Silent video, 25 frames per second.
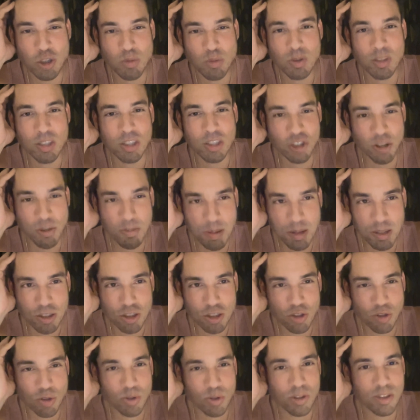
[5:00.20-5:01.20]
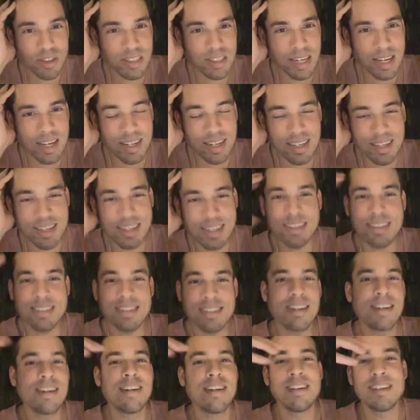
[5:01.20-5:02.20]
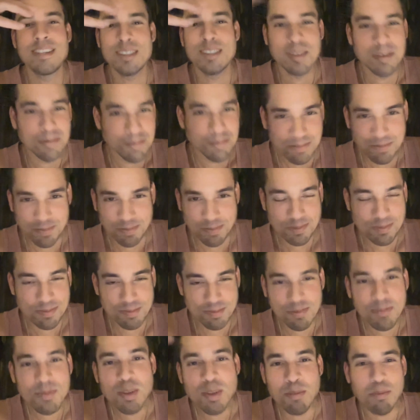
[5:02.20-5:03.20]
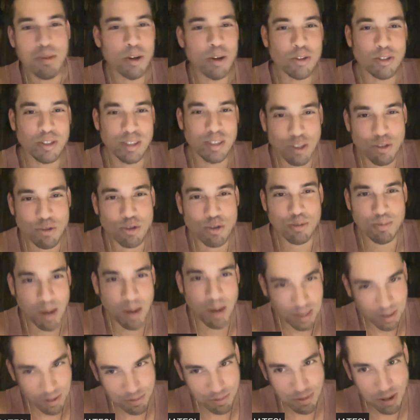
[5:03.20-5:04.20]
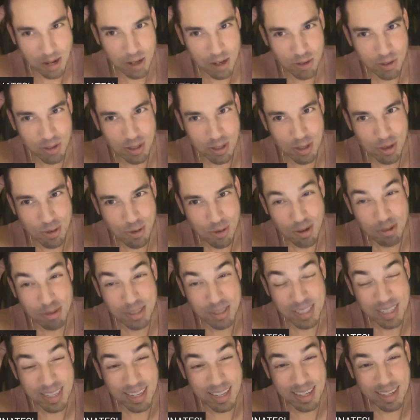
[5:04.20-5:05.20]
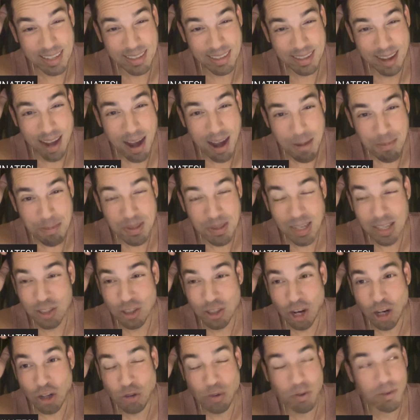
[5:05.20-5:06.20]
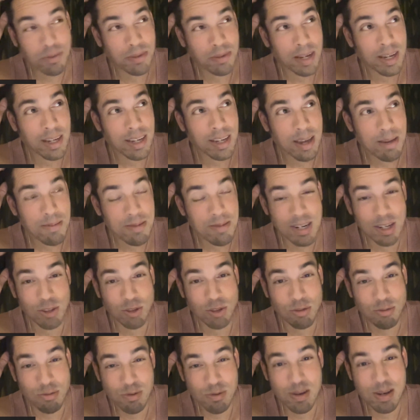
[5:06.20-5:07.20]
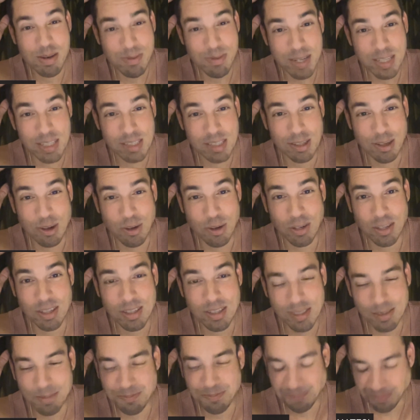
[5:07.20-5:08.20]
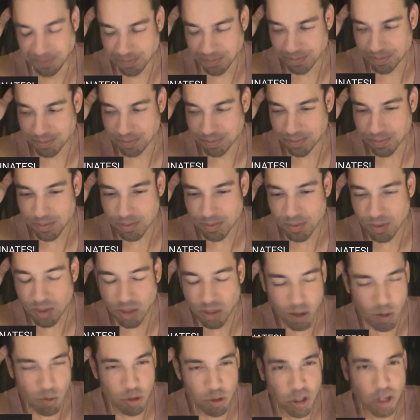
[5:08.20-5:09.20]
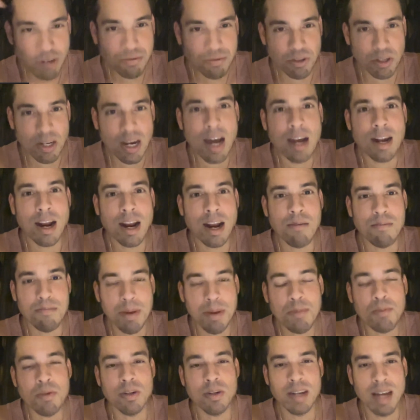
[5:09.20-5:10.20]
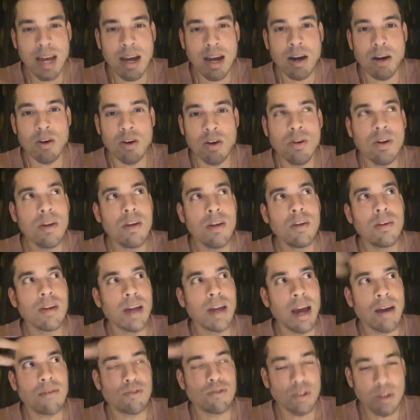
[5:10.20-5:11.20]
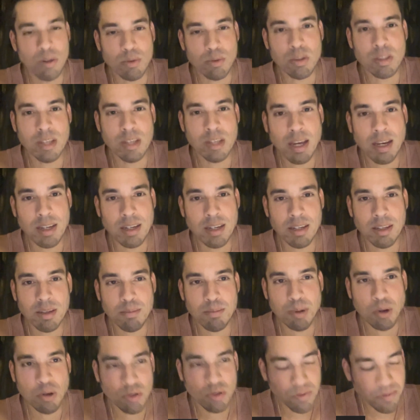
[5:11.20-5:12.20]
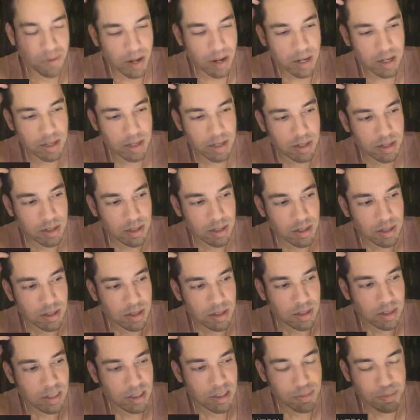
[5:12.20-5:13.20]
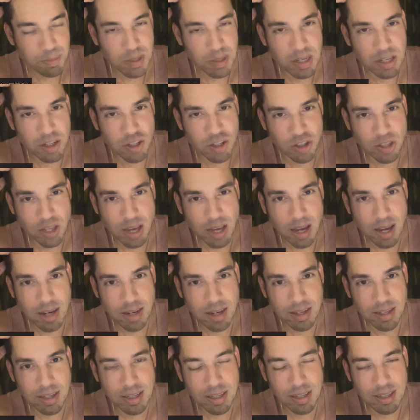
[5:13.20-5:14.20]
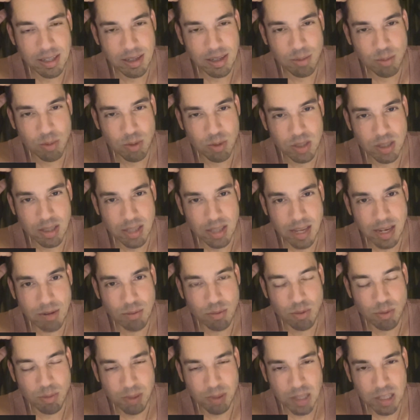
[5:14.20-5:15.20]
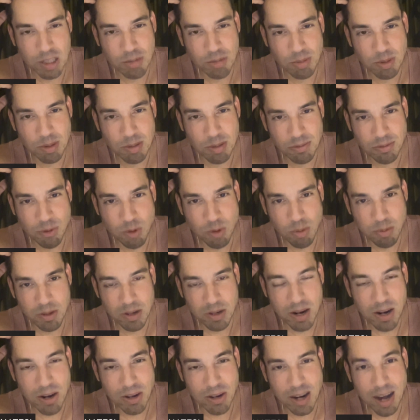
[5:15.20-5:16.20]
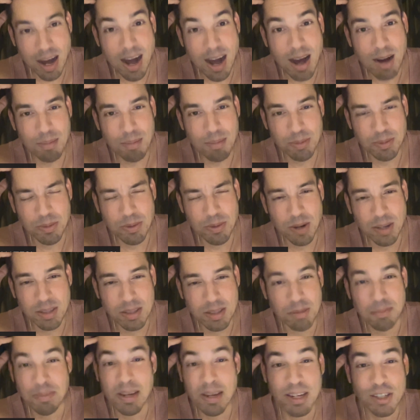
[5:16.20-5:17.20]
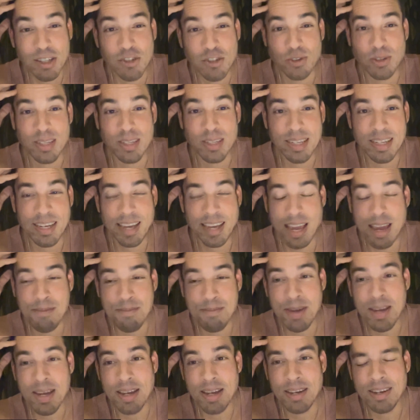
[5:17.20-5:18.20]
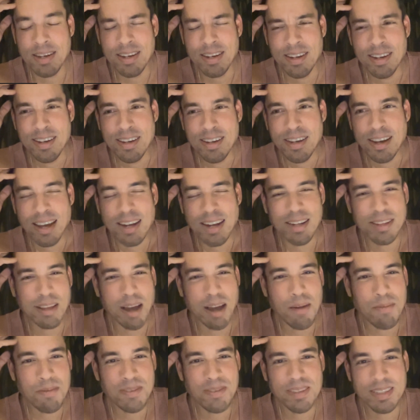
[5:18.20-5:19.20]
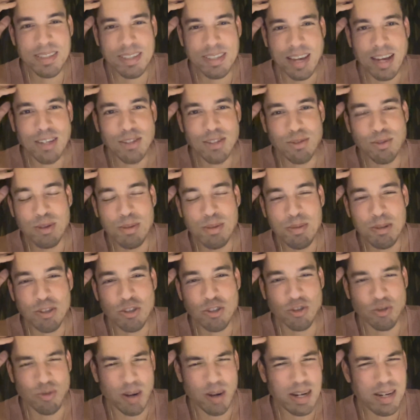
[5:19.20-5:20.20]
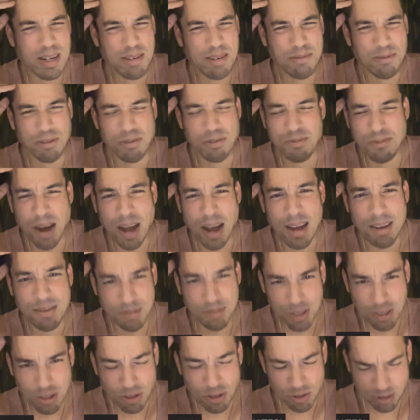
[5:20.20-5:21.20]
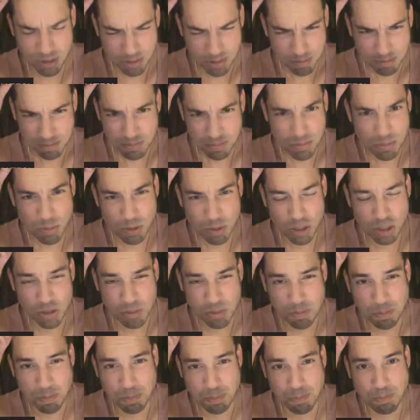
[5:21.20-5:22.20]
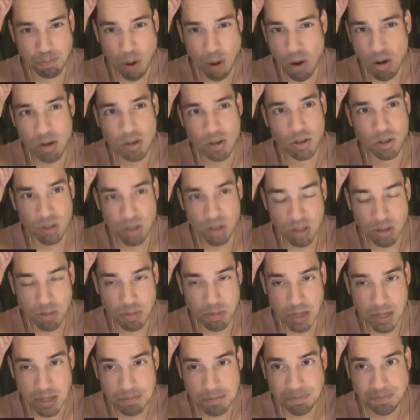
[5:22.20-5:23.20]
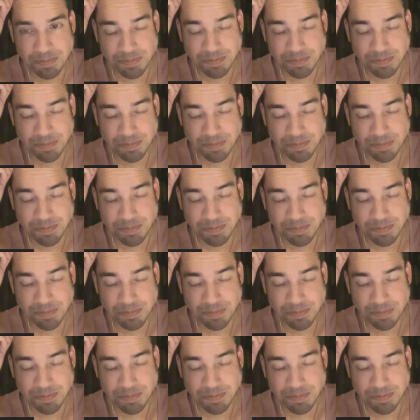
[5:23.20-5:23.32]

with the chip on his shoulder saying he's the most disrespected fighter in the UFC. And on top of that, Joshua Van came in on 3 weeks' notice, which I forgot. I remember now after they were saying it in the post-fight speech that he was a late replacement for Manel Kopp, who had some injury, and he came in. And on top of it, this guy's only been training for 5 years, which is bonkers to me.